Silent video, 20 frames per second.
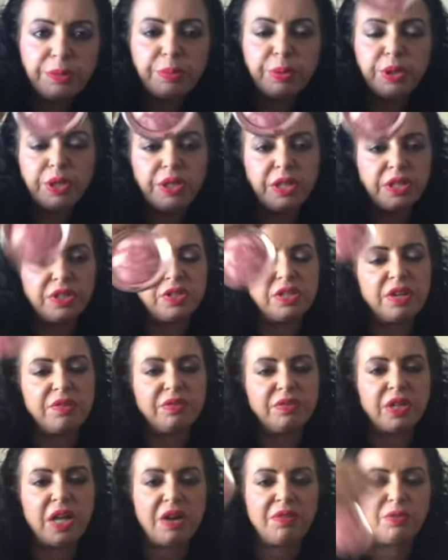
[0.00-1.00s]
put it in
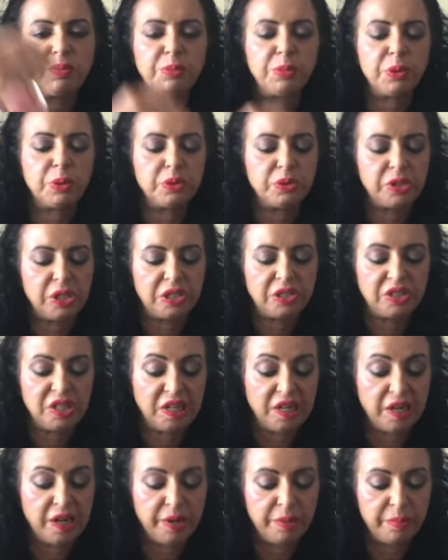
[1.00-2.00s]
several other projects,
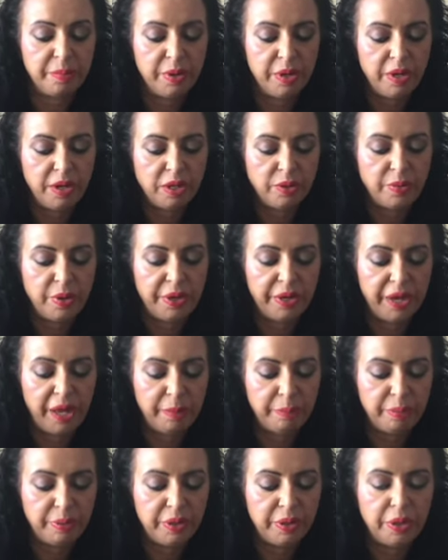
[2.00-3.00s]
and I'm quite
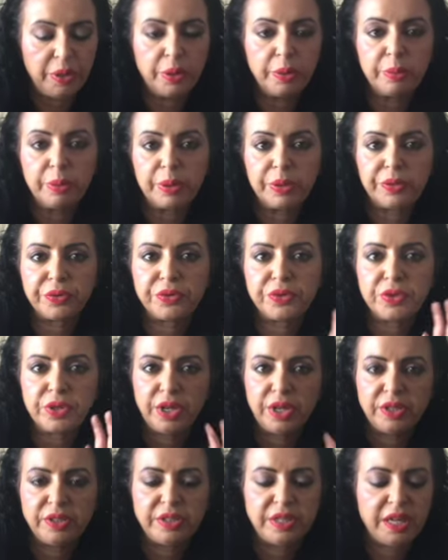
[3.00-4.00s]
happy because
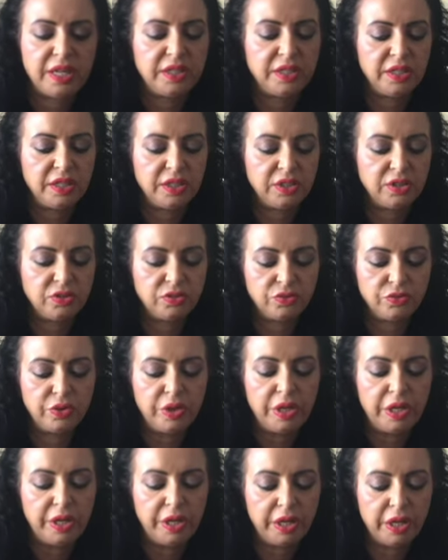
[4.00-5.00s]
then it
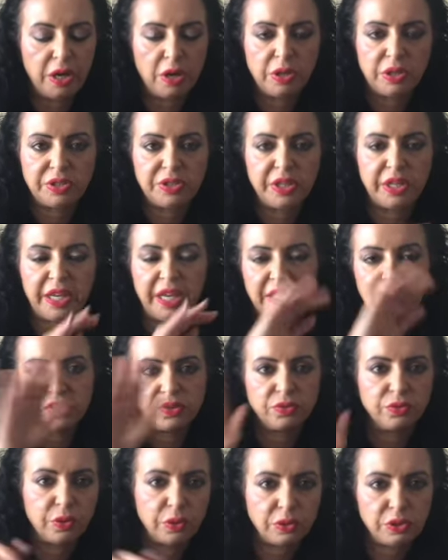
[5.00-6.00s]
really, how can I say, gets
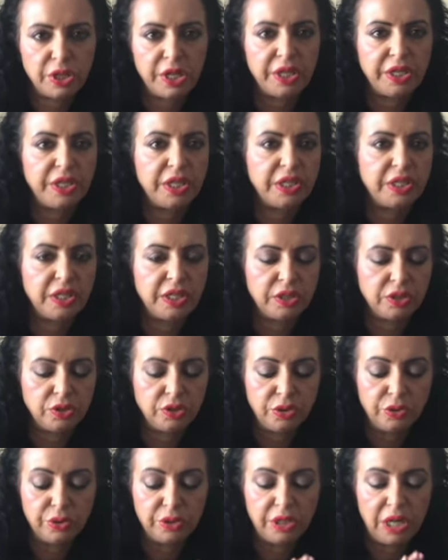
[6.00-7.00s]
rotated
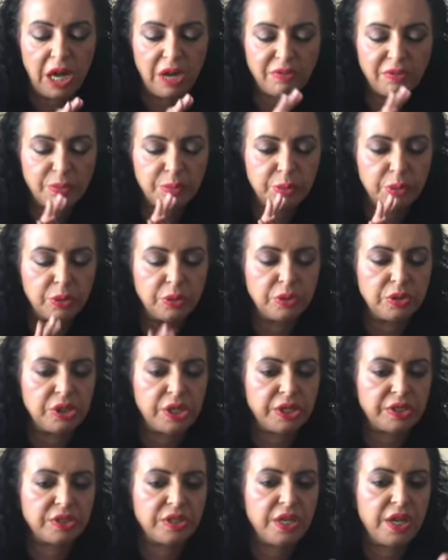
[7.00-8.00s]
during other
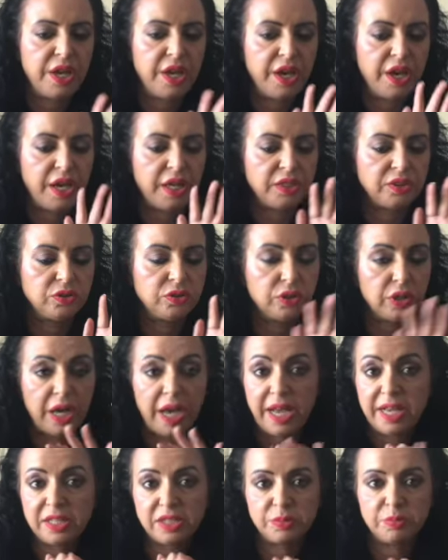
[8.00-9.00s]
projects and
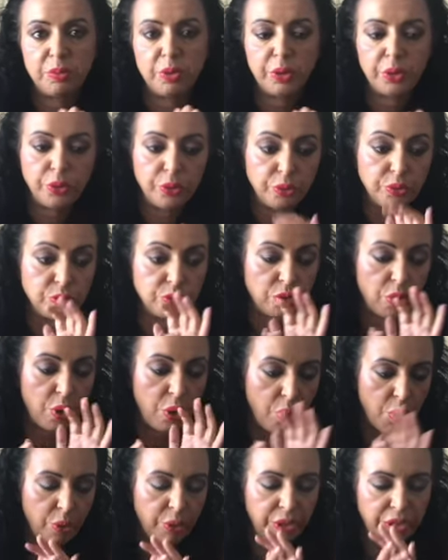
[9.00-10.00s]
has more use
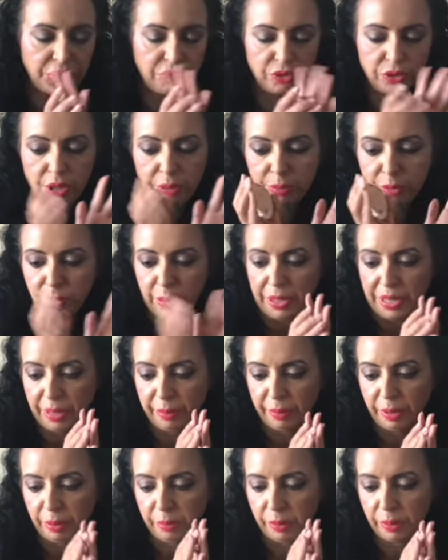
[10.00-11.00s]
on it. So I'm quite
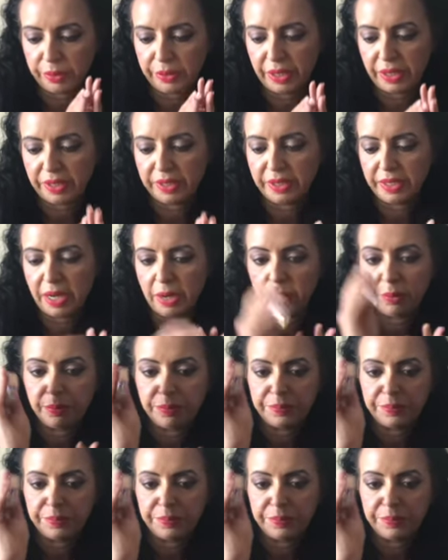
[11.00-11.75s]
happy about that. Now,